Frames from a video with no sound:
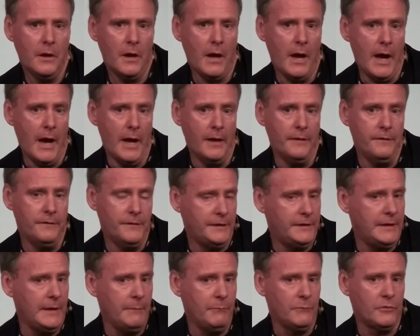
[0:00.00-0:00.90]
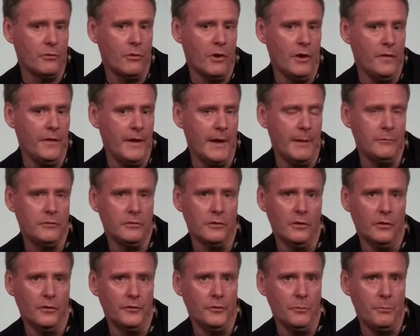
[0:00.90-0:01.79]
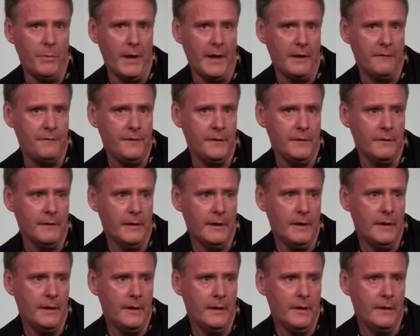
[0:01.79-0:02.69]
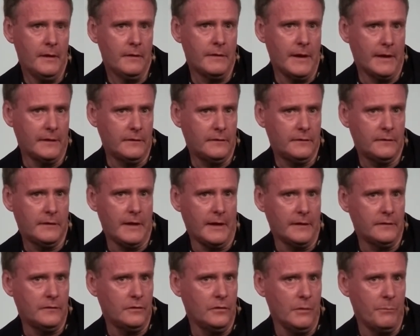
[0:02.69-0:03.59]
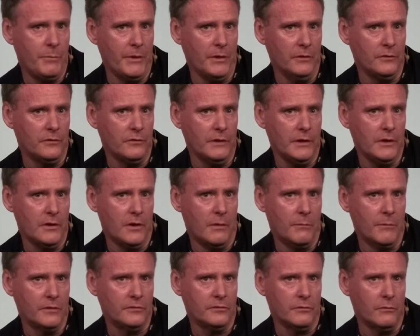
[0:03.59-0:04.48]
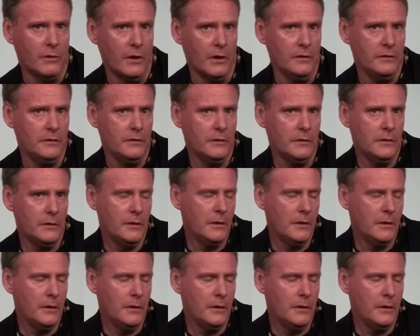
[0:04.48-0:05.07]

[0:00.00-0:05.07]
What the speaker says: and the teams around them should also benefit. That's who you build your e-commerce around.